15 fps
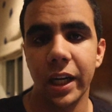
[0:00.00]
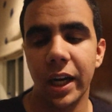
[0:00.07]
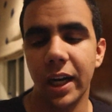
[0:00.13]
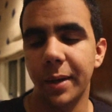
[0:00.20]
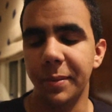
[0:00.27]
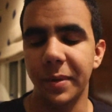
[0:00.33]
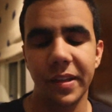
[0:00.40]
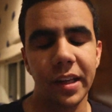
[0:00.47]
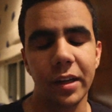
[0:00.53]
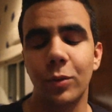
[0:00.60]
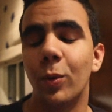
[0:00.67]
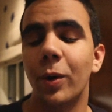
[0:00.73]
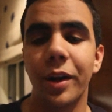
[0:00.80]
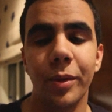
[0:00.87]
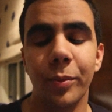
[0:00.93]
It's like
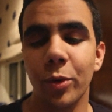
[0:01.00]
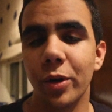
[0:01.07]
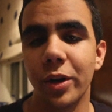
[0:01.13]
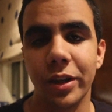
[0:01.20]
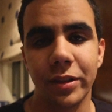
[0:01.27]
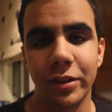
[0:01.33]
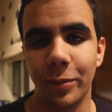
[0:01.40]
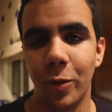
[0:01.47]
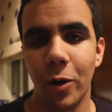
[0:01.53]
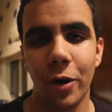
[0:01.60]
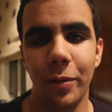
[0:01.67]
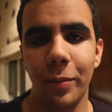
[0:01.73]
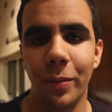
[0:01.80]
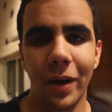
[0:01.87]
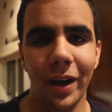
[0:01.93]
1 in the morning, so
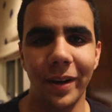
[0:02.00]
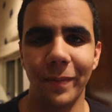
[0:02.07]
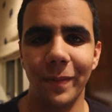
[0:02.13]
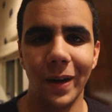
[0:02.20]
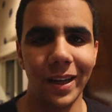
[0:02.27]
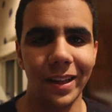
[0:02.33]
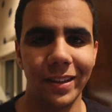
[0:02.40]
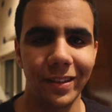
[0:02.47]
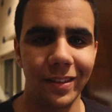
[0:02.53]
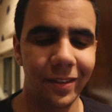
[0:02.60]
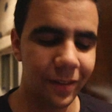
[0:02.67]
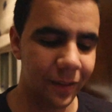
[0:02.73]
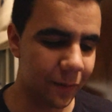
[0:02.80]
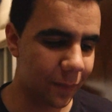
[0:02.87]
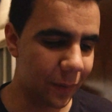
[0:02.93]
pardon
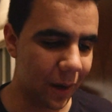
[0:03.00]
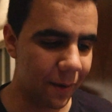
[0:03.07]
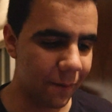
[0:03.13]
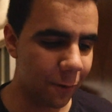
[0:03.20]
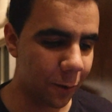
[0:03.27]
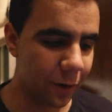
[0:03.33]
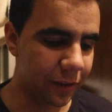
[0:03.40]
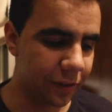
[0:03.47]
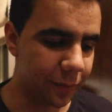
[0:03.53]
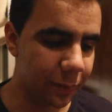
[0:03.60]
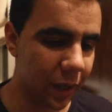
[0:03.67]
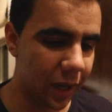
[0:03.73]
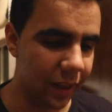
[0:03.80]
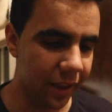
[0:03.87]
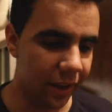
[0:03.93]
my voice,
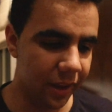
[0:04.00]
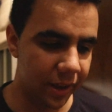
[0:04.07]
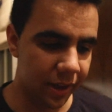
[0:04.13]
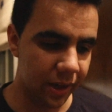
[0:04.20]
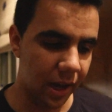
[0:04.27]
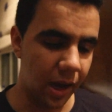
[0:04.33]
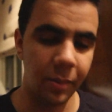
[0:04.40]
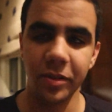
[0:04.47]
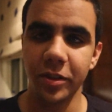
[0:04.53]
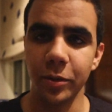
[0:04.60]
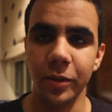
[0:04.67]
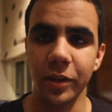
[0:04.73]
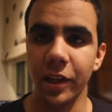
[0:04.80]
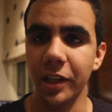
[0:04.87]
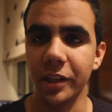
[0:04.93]
but I'm
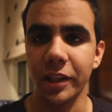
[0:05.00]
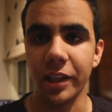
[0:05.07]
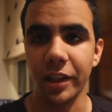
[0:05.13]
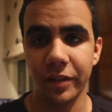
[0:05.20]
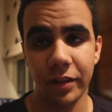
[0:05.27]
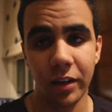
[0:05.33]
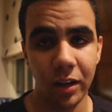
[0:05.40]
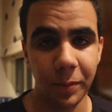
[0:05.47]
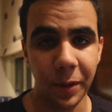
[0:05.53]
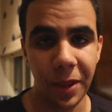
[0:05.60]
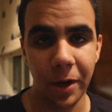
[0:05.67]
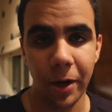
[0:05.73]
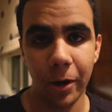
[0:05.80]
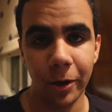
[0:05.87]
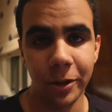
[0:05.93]
still in London. Let's talk about
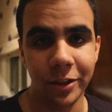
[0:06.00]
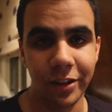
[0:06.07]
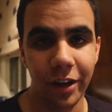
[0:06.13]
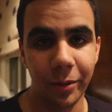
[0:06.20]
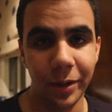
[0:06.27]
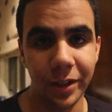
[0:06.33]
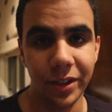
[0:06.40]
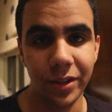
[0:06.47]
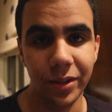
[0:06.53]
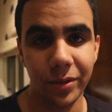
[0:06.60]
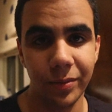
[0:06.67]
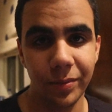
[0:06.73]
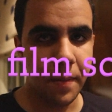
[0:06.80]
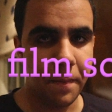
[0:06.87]
the colleges I went to.